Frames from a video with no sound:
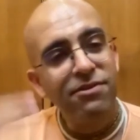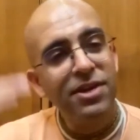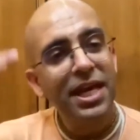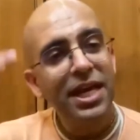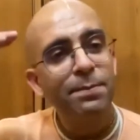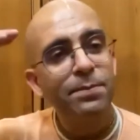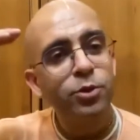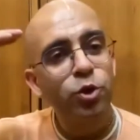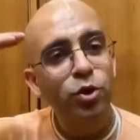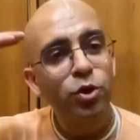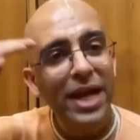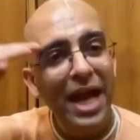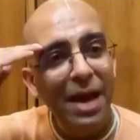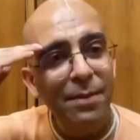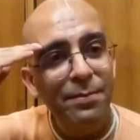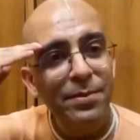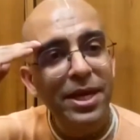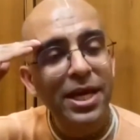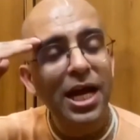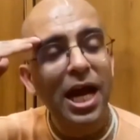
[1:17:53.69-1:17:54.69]
we are
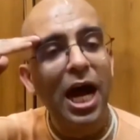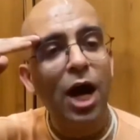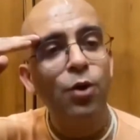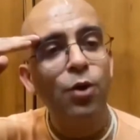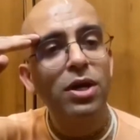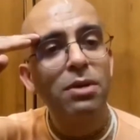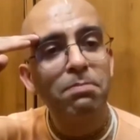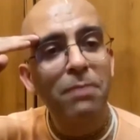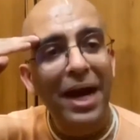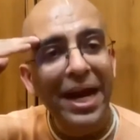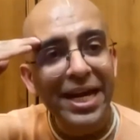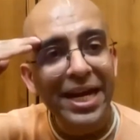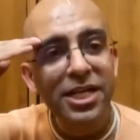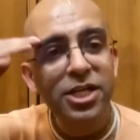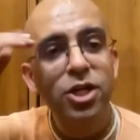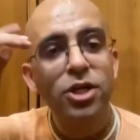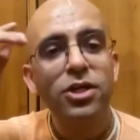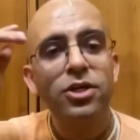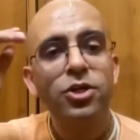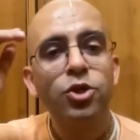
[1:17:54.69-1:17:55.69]
programming our
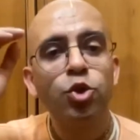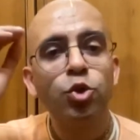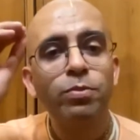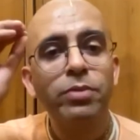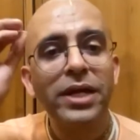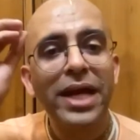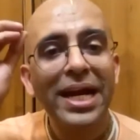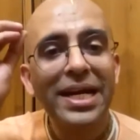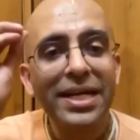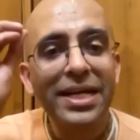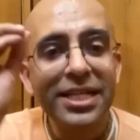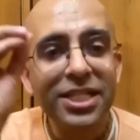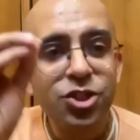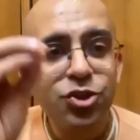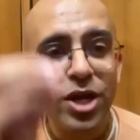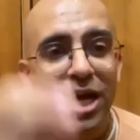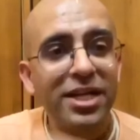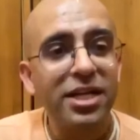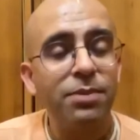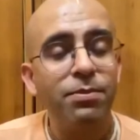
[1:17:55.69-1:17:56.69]
mind to get
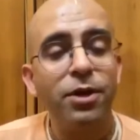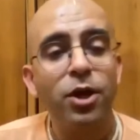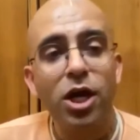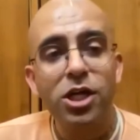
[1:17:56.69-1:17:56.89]
distracted,